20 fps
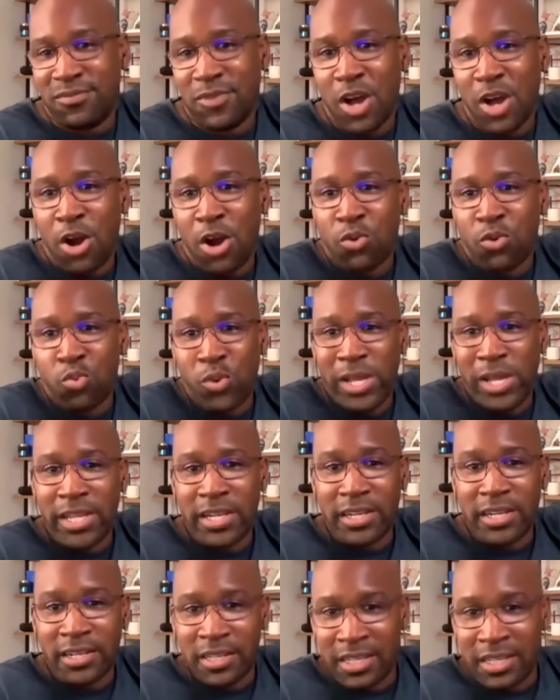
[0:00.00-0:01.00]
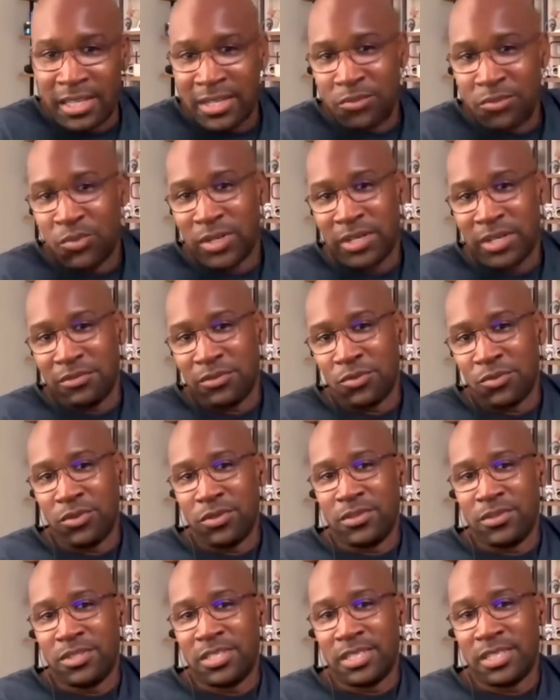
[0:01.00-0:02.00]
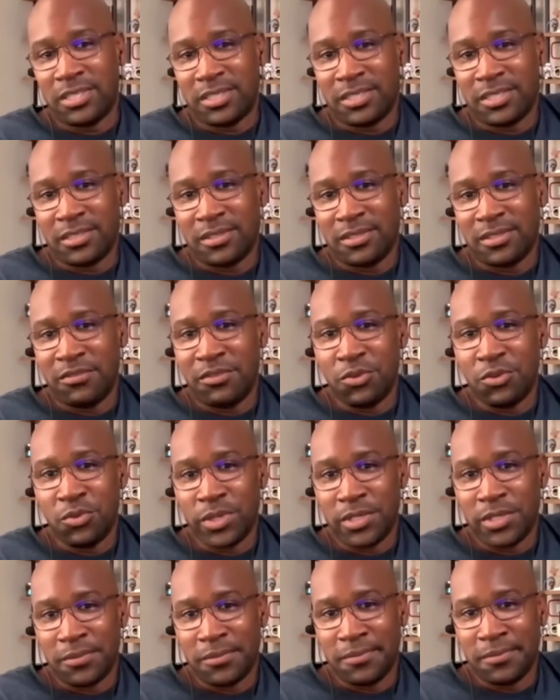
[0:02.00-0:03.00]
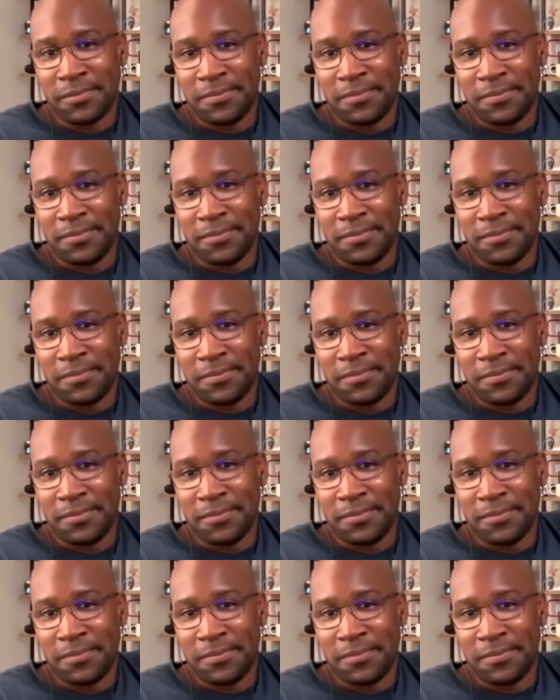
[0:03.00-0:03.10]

our win in whatever sense, if you will.